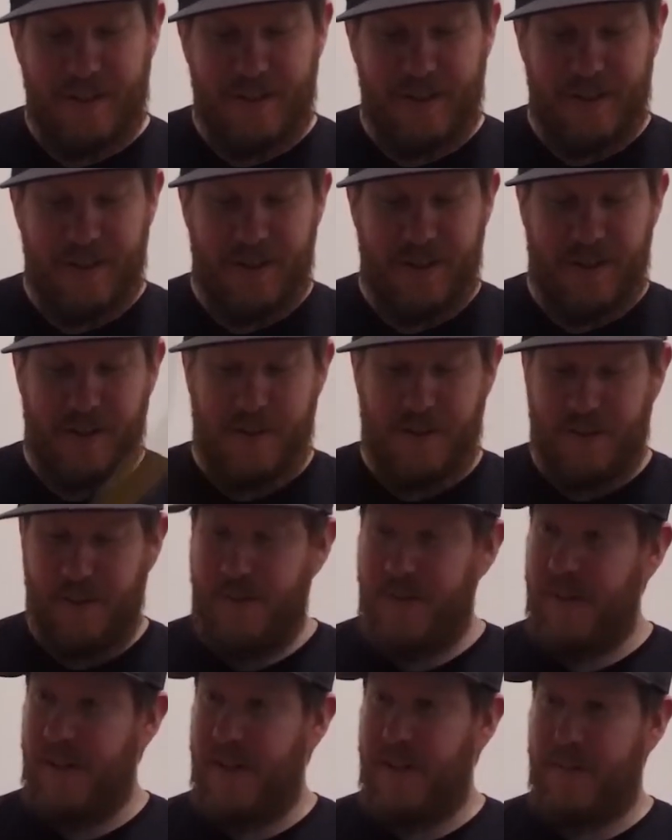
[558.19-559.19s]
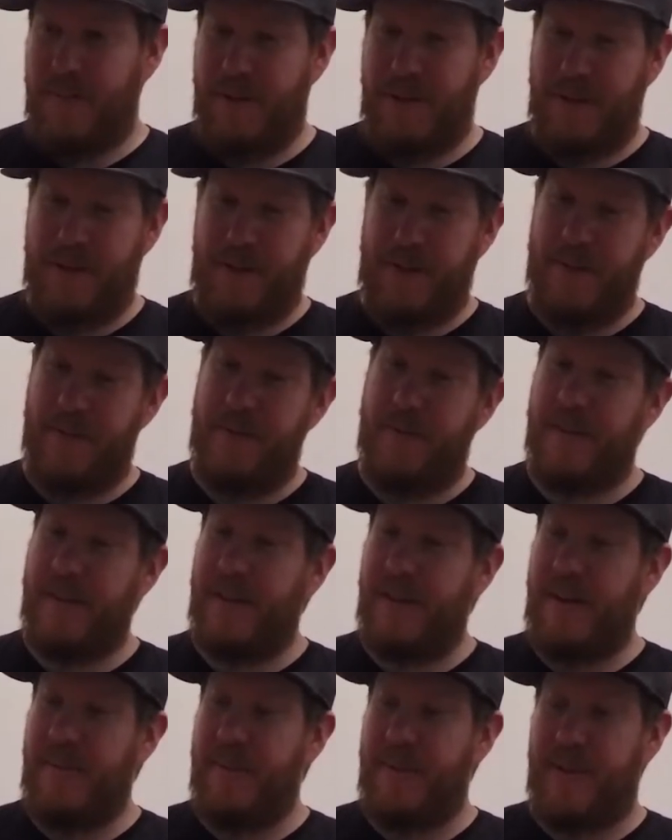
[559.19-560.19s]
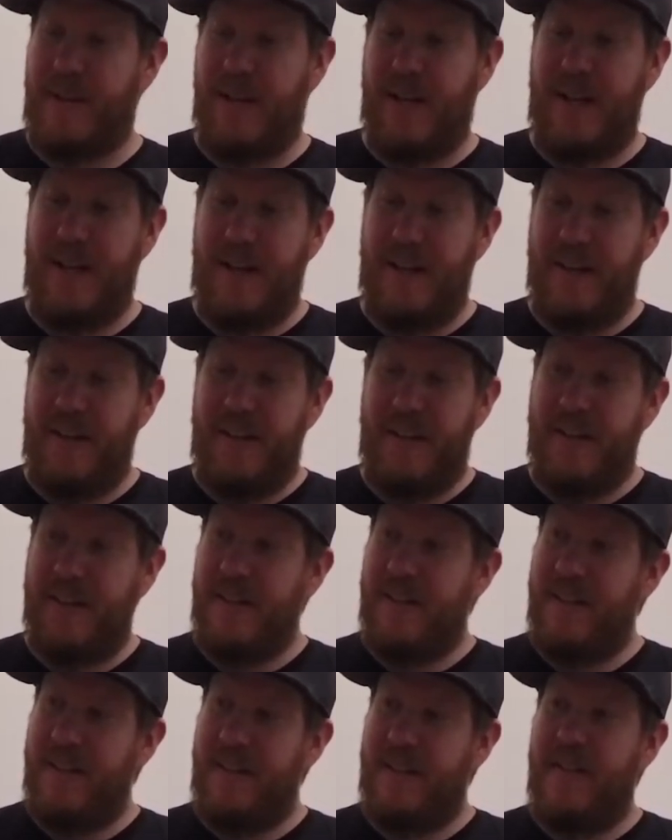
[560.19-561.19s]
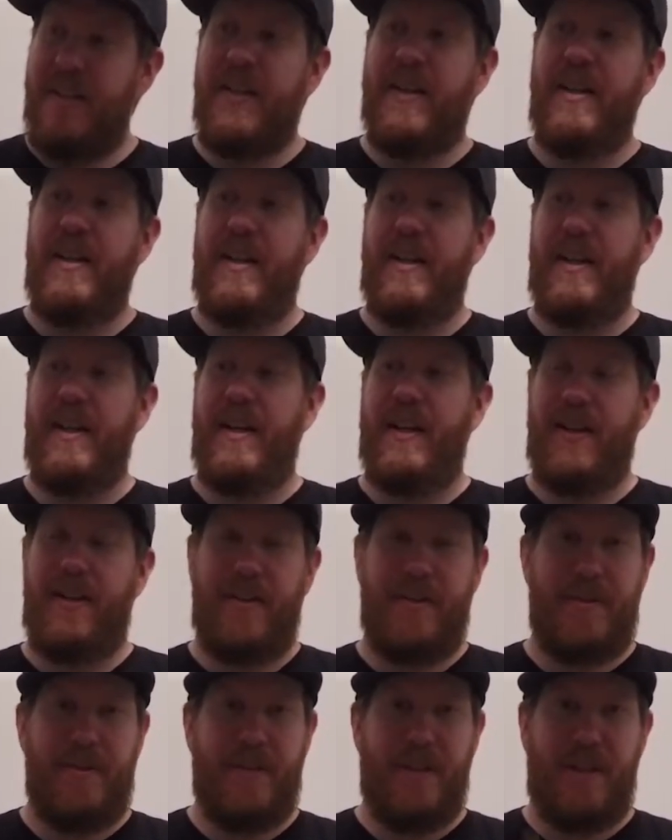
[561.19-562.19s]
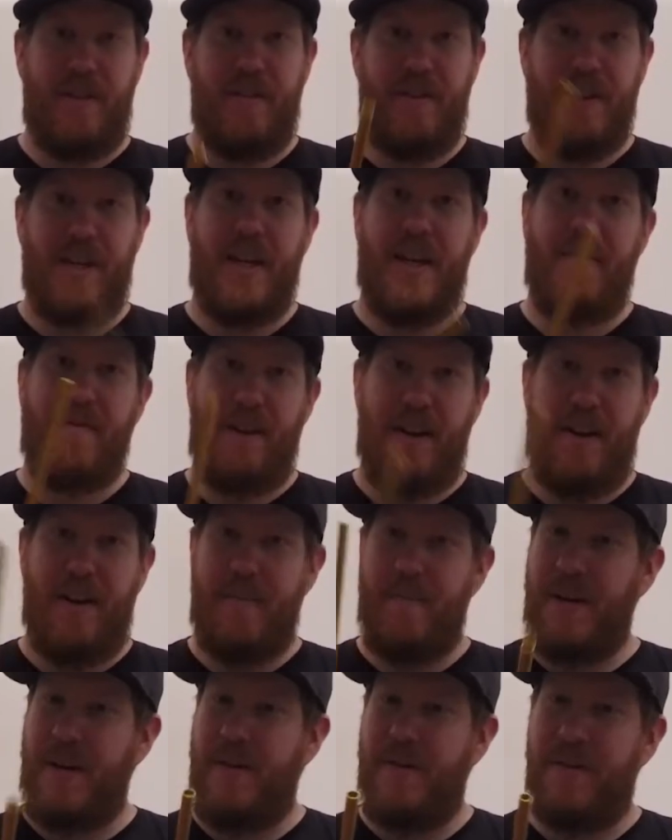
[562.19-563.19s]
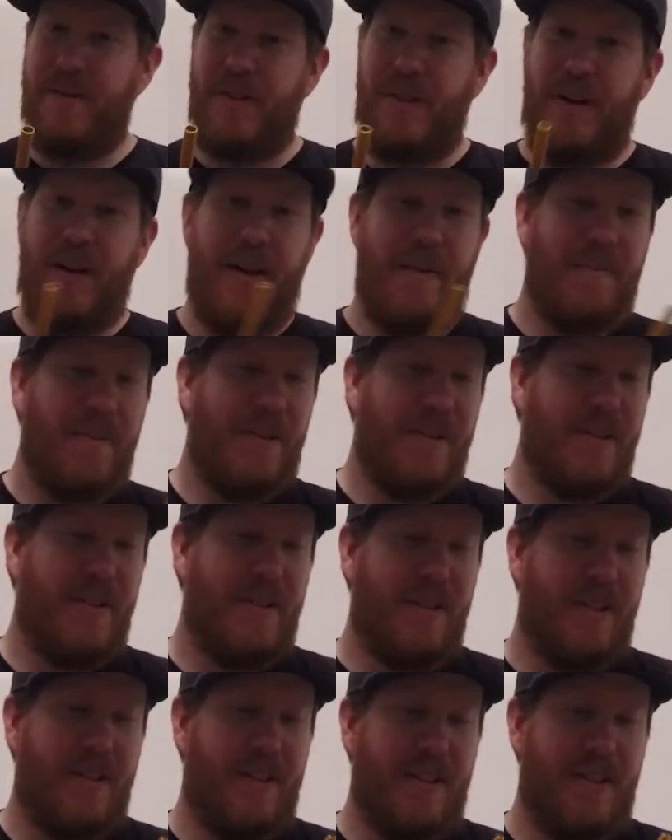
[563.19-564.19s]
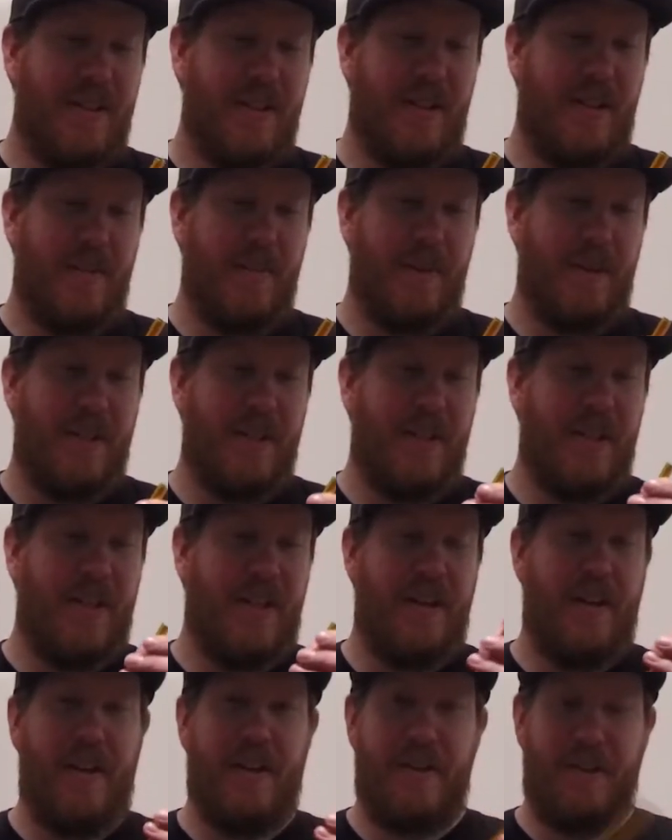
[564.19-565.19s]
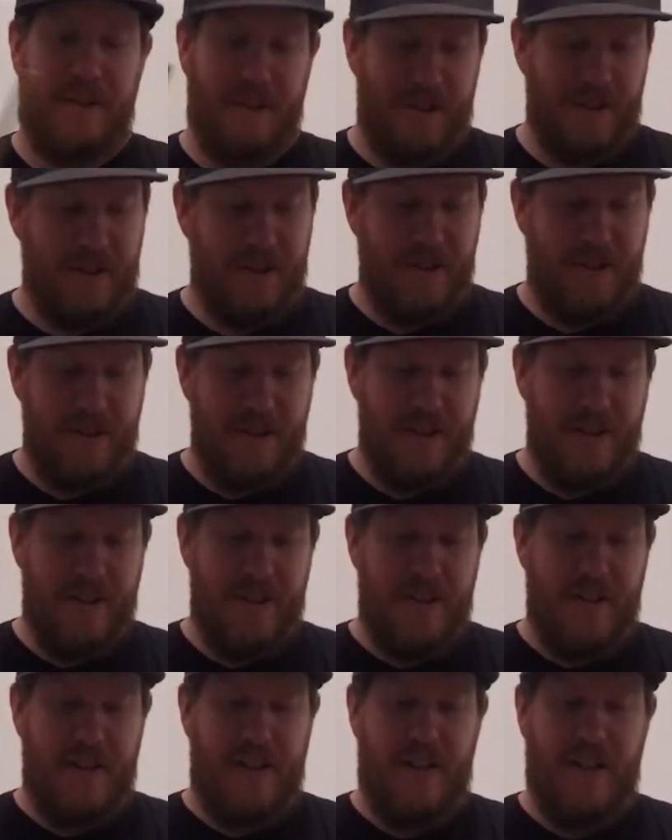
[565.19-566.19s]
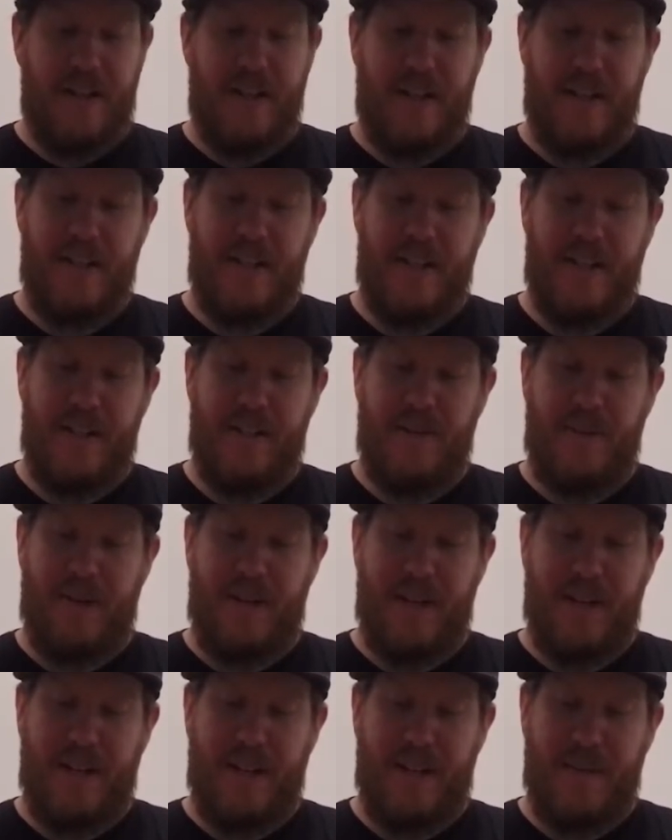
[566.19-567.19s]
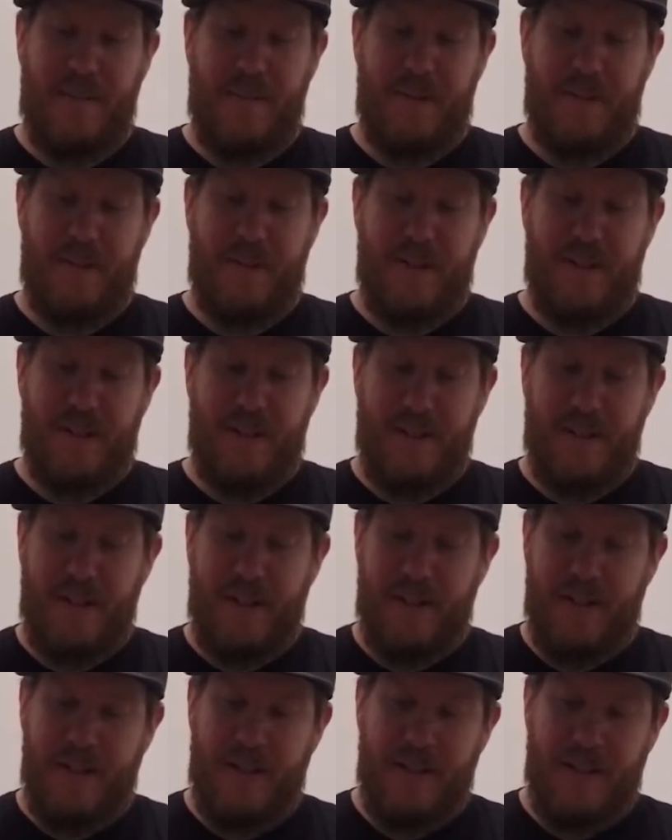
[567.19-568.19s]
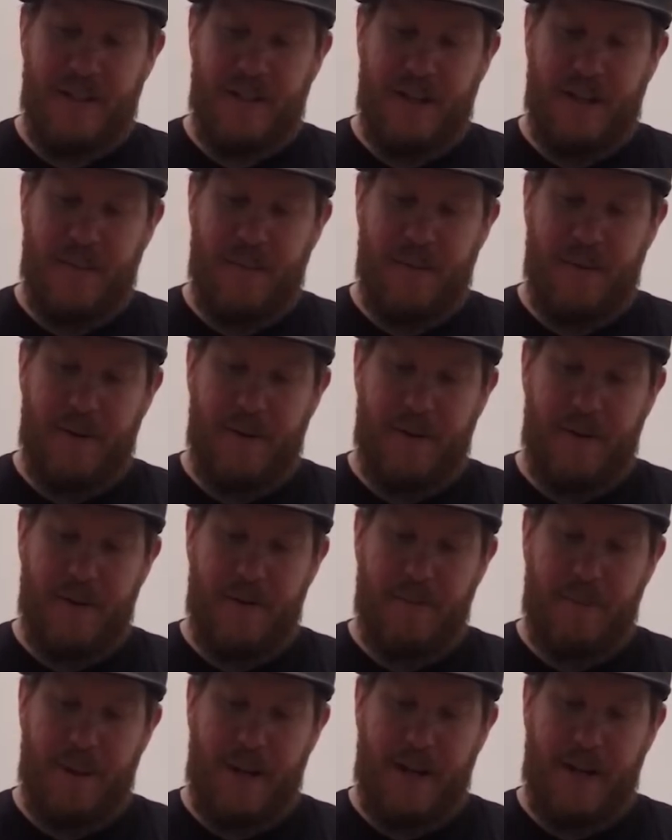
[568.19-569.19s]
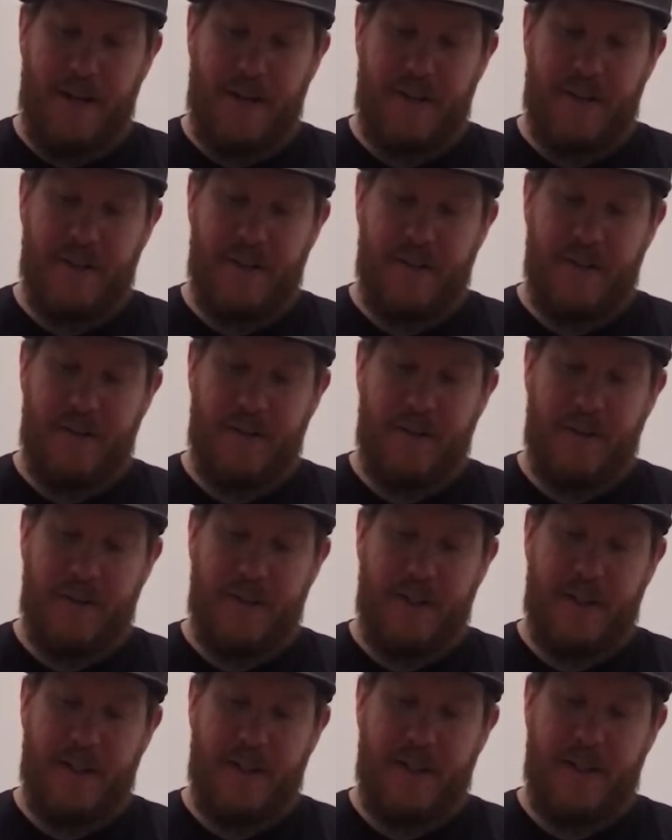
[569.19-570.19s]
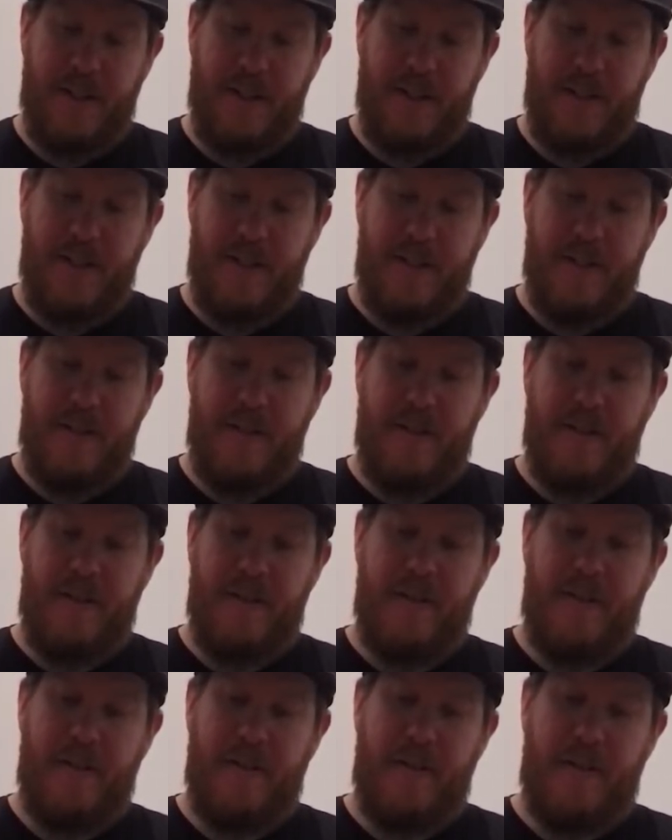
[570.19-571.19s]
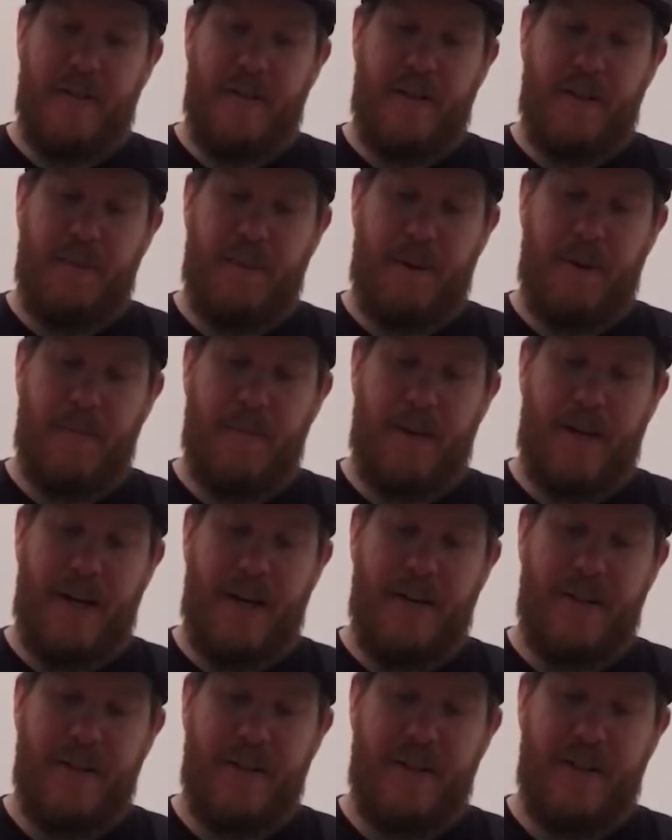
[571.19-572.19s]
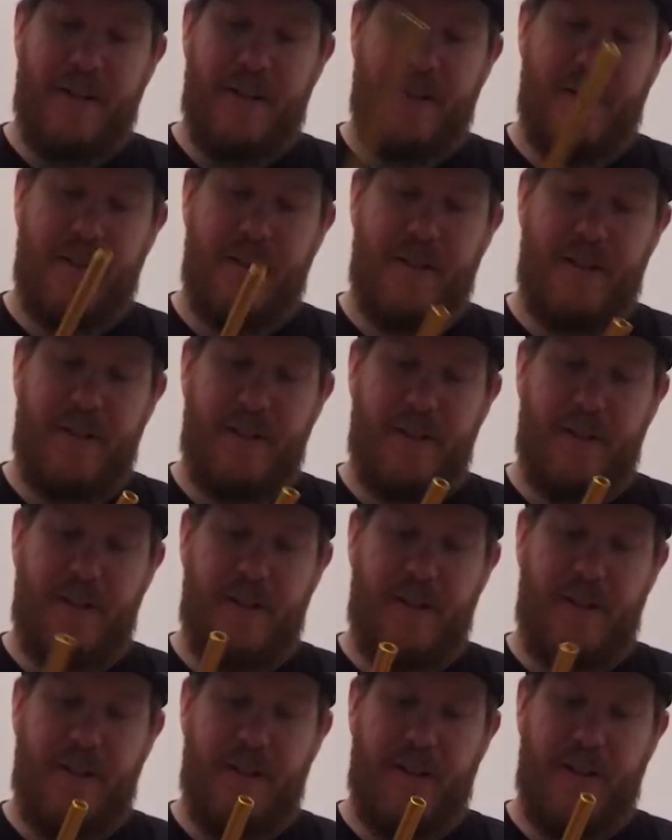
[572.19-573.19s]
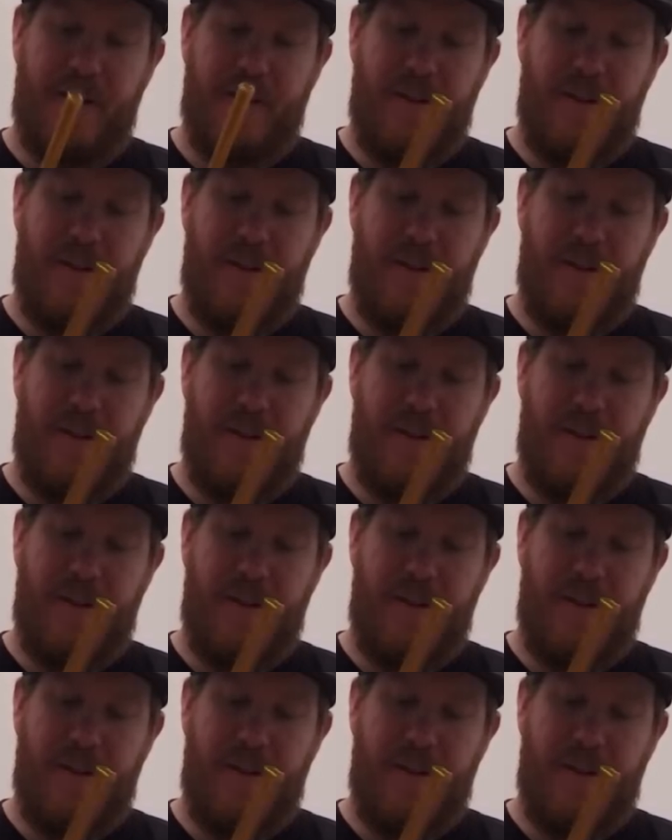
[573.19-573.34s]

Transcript: So that's pretty cool, comes with that, and I'll definitely keep that on me at all times, because you'd be silly not to. And I guess that's why it comes in a separate little pouch within the pole pouch, just so